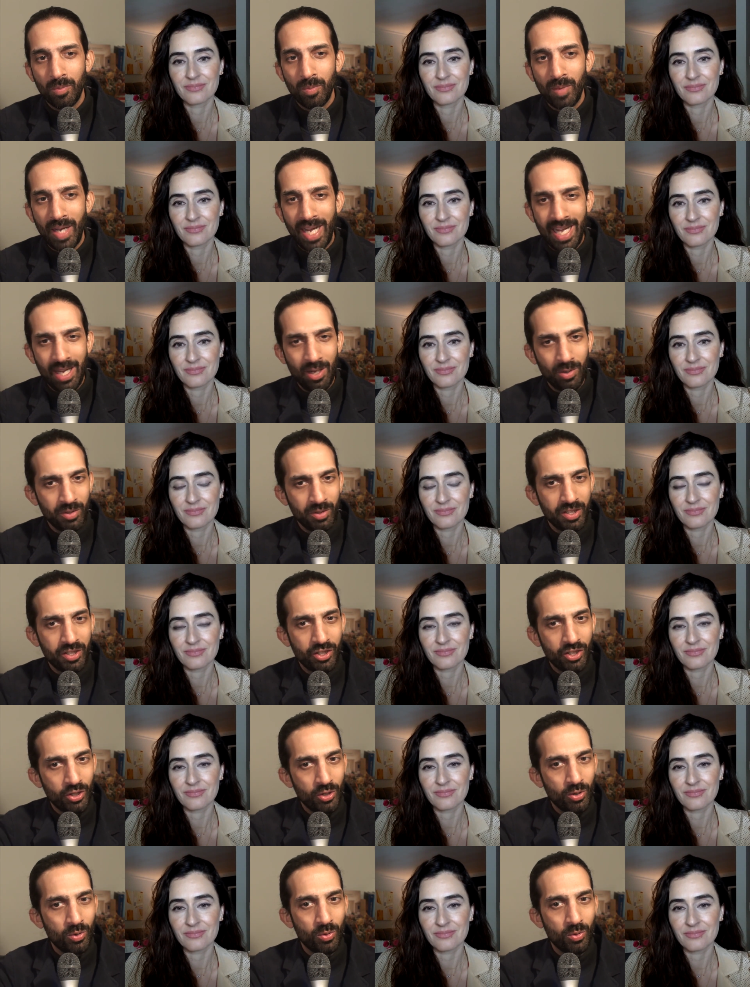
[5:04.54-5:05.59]
Speaker 1: how did
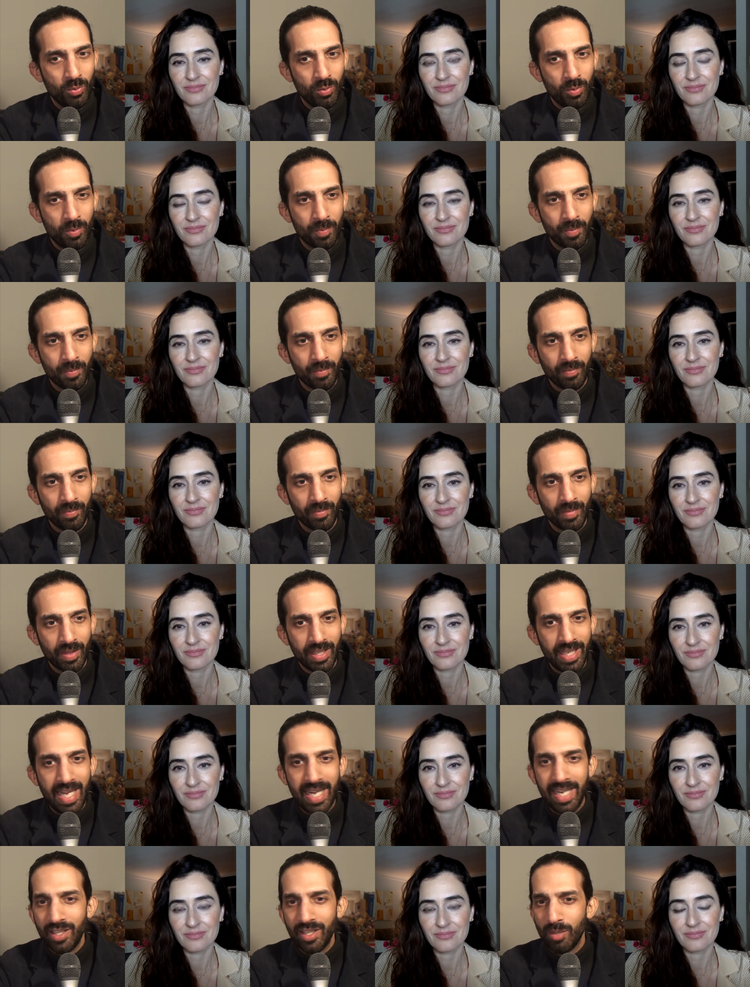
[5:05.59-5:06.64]
you
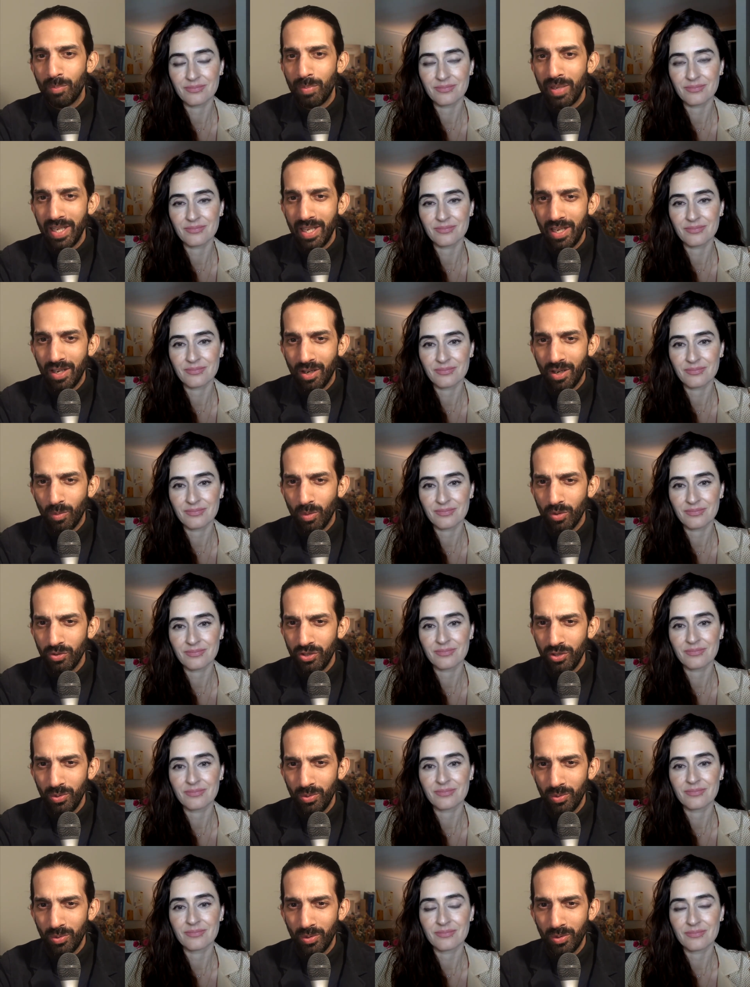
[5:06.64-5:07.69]
get into PR? What's
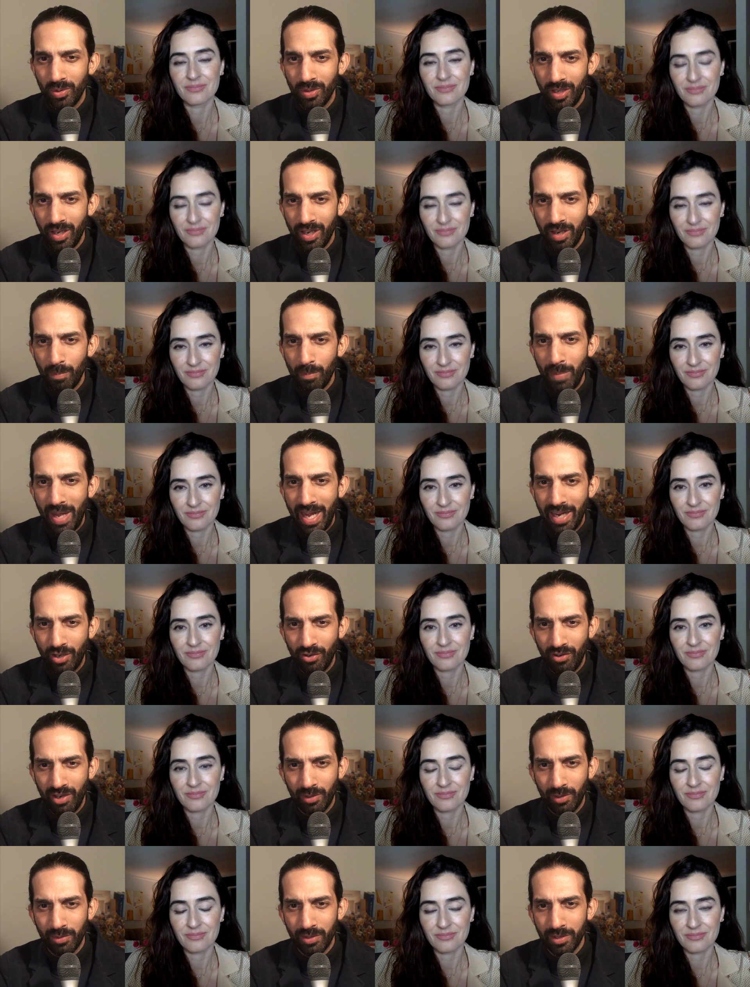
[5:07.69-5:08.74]
your kind of
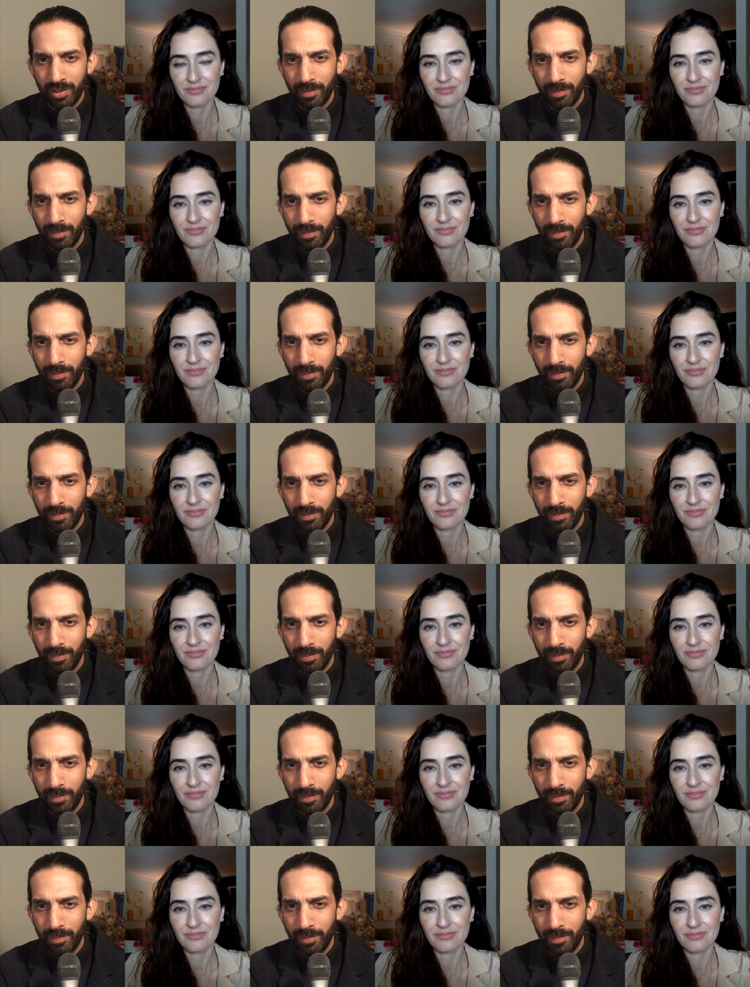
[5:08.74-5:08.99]
background?